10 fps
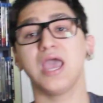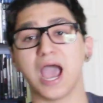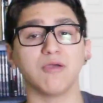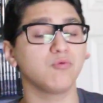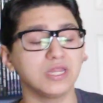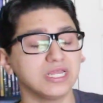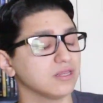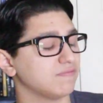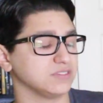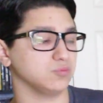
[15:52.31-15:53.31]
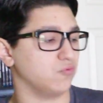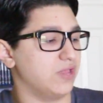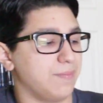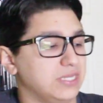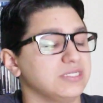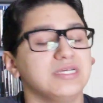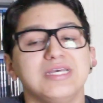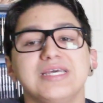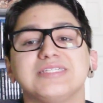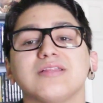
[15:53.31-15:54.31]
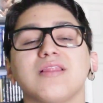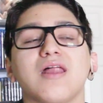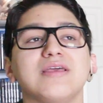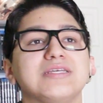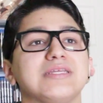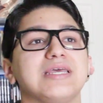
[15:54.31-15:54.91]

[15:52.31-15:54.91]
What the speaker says: I really love this movie. I mean, it's a lot.